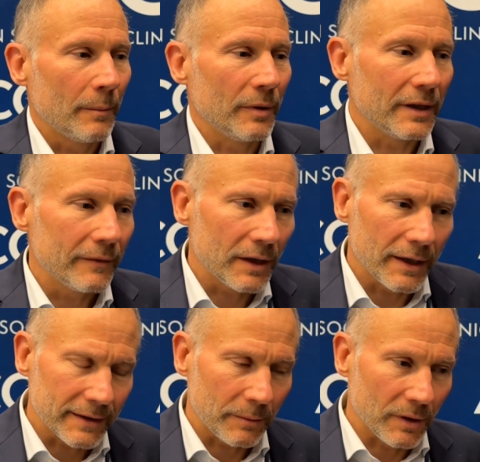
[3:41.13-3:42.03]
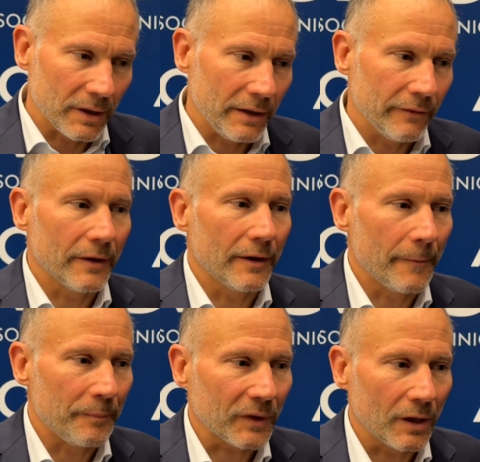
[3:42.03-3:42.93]
But nevertheless, I believe
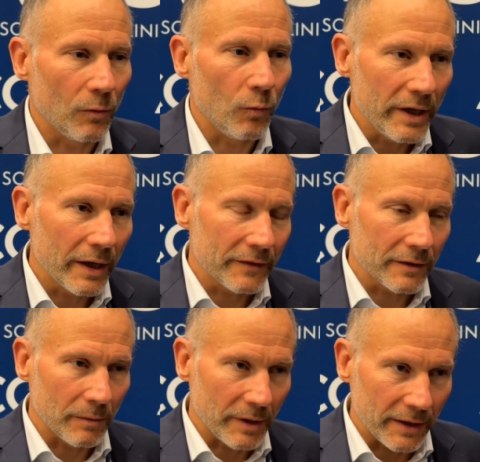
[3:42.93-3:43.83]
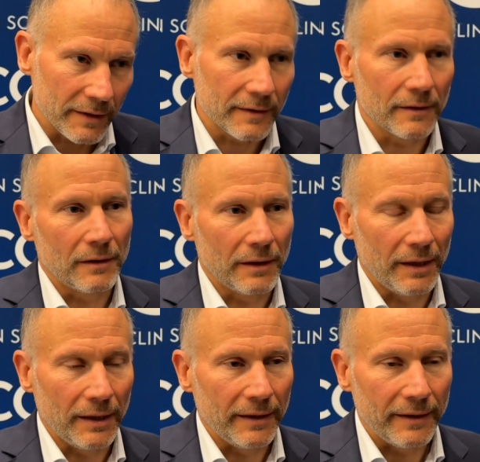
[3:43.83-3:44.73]
we have some hints,
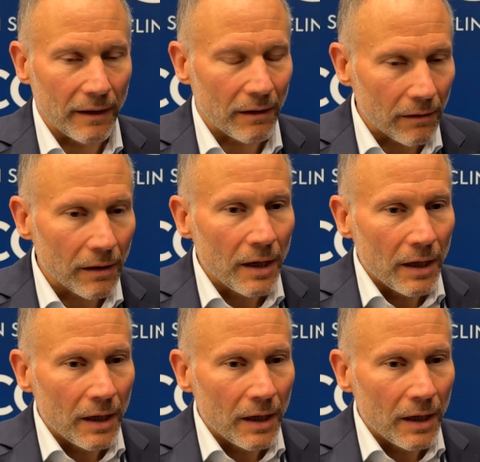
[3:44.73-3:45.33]
and there are